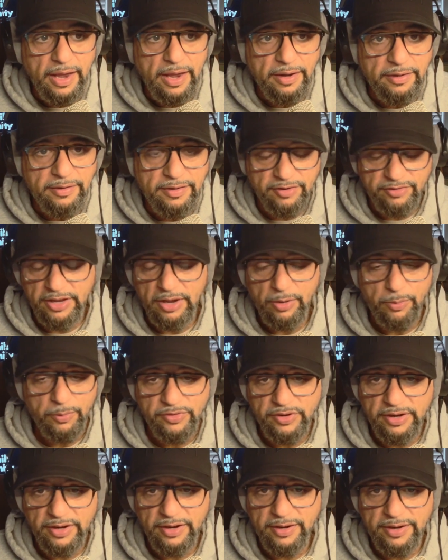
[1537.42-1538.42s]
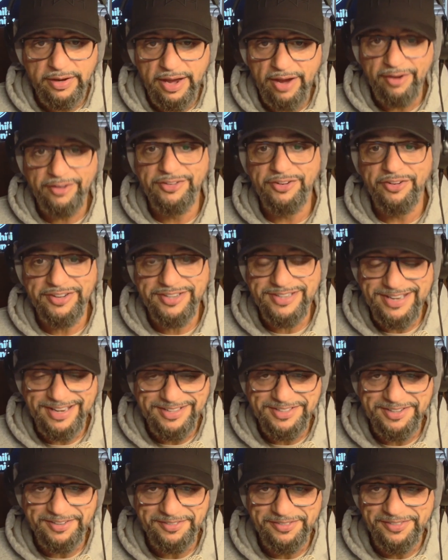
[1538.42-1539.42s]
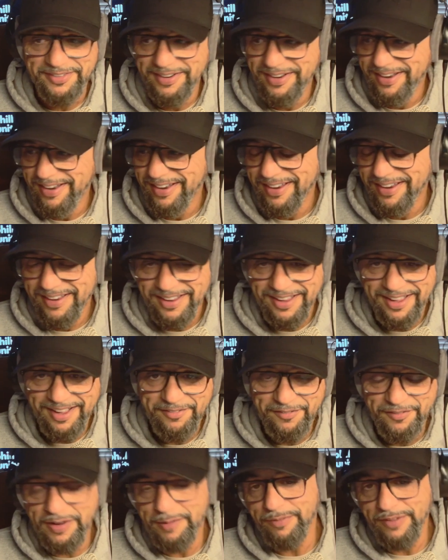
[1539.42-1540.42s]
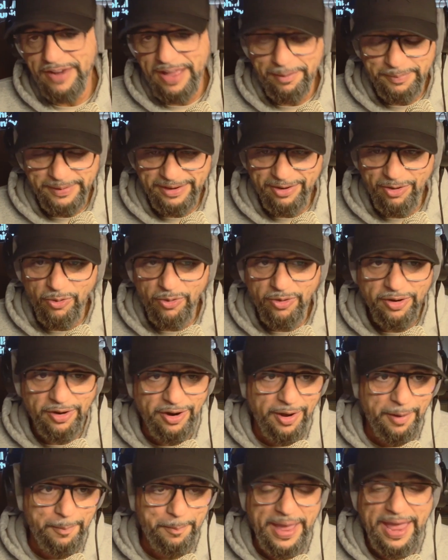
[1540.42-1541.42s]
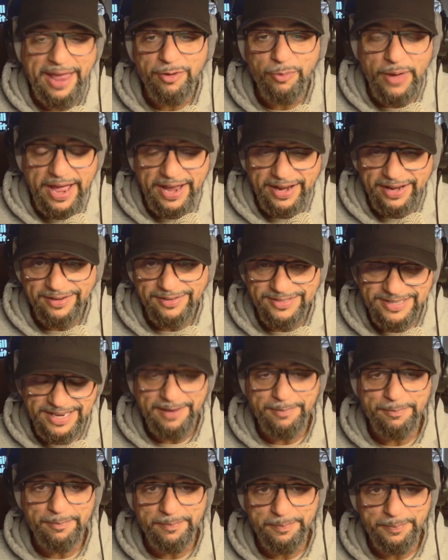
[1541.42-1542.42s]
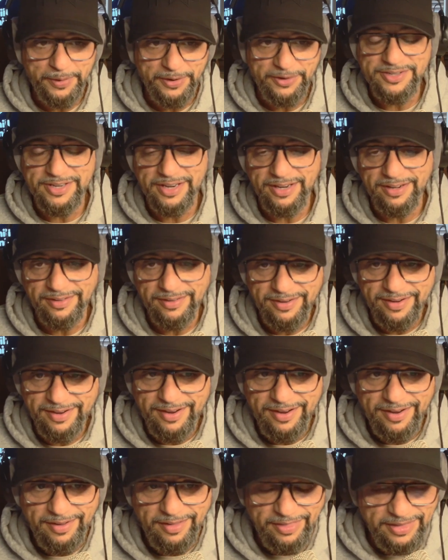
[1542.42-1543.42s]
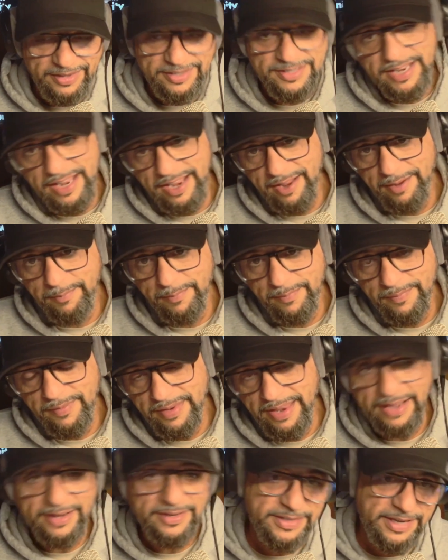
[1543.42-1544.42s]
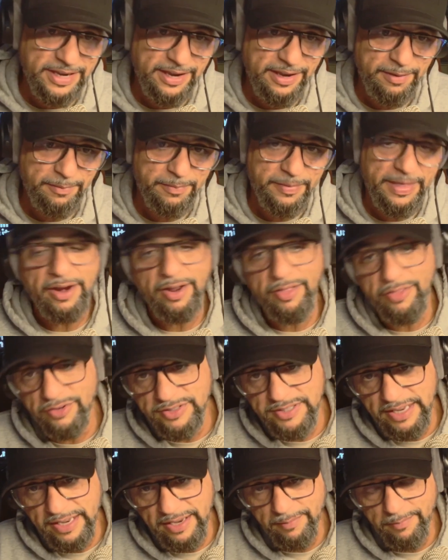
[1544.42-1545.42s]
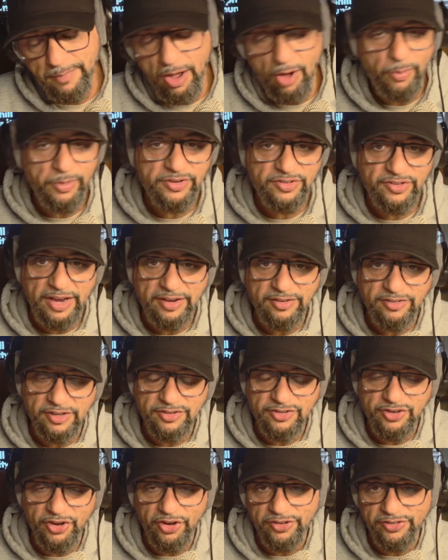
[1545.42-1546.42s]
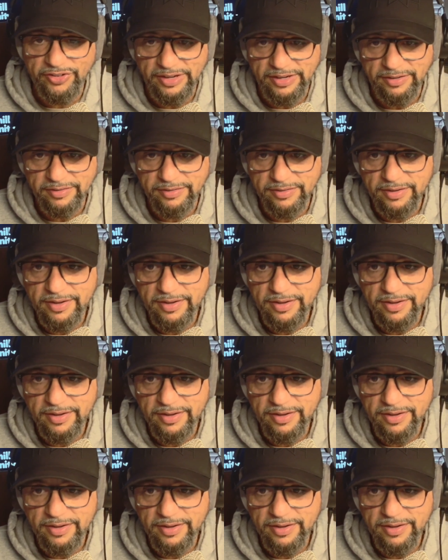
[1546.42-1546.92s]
distinguishing characteristics of flip-flopping, or a bandwagon team person. This team, next team, that other team, always changing jerseys.